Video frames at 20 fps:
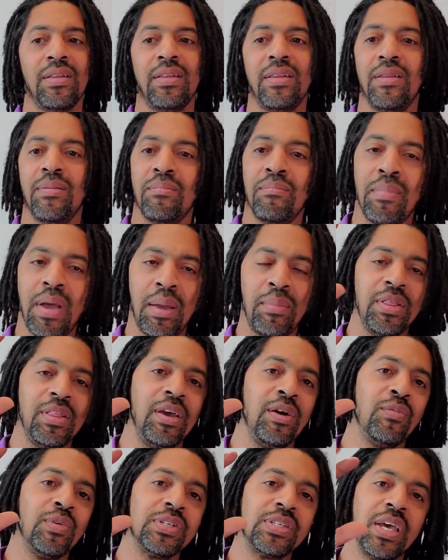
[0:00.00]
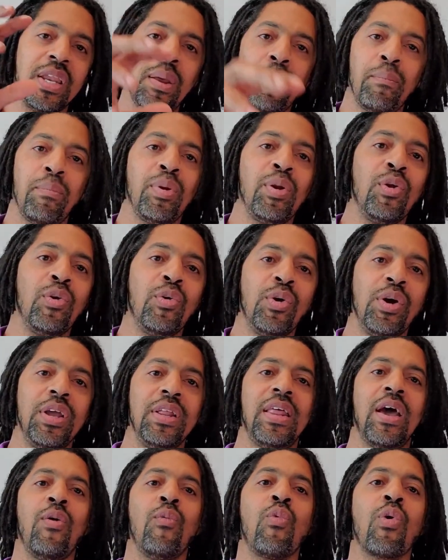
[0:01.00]
Maybe it was an employee
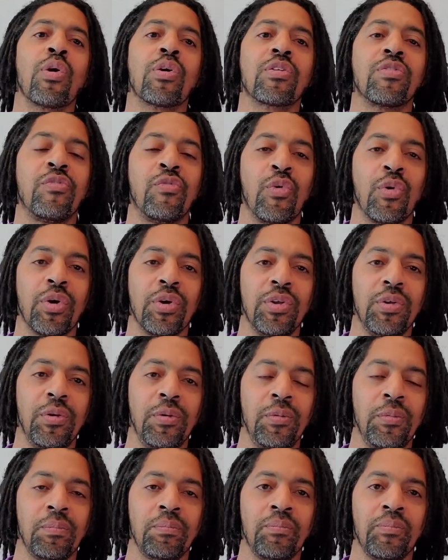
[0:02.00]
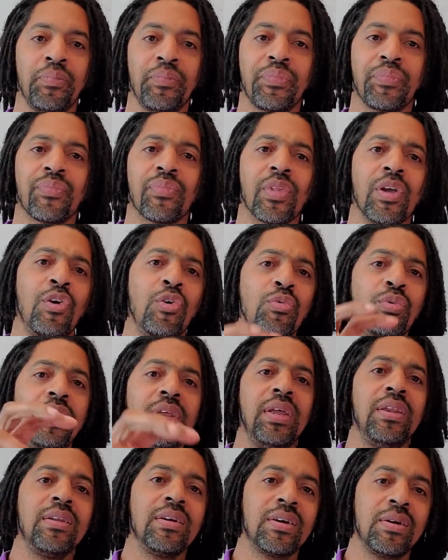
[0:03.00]
that worked for you who
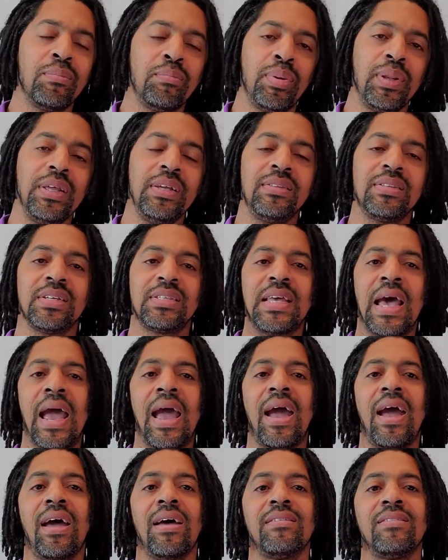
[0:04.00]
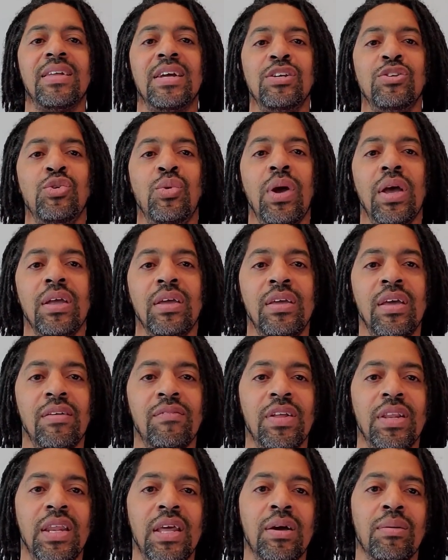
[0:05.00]
didn't complete the task that you had
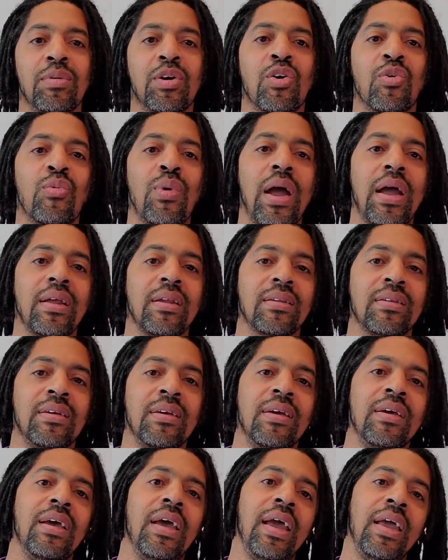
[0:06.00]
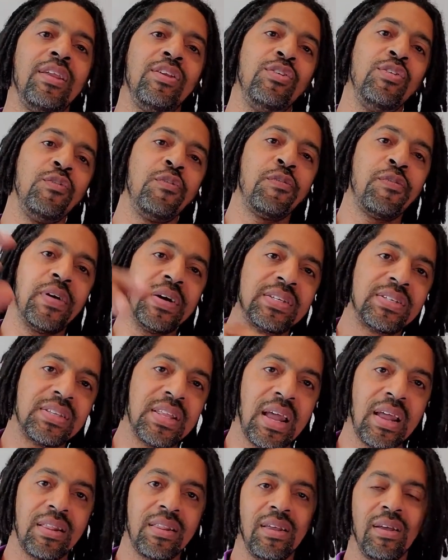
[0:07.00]
given them correct, and you fussed
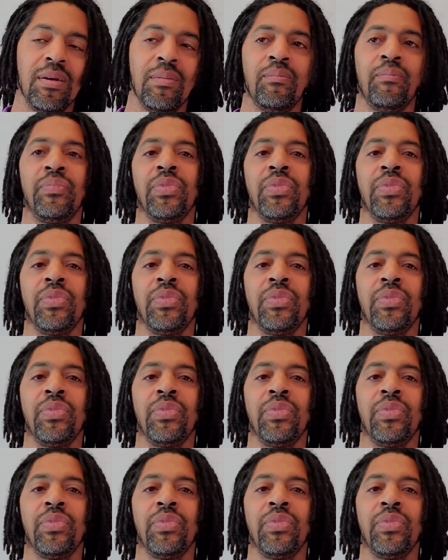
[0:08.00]
at them.